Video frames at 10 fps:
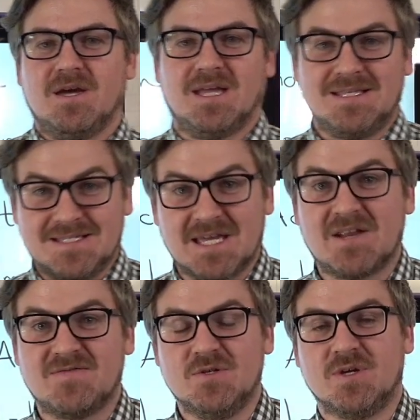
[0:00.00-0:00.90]
Instead
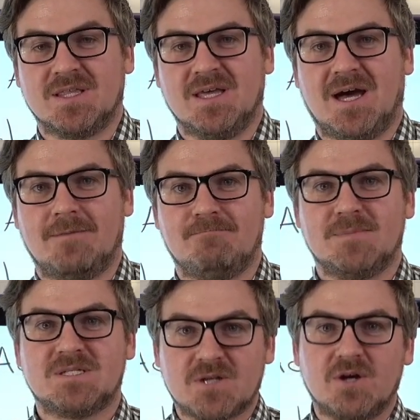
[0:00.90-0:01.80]
of doing that,
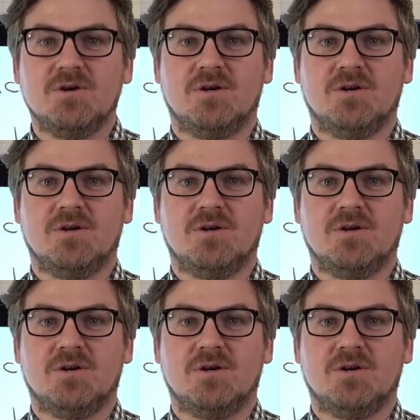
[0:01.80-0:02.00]
start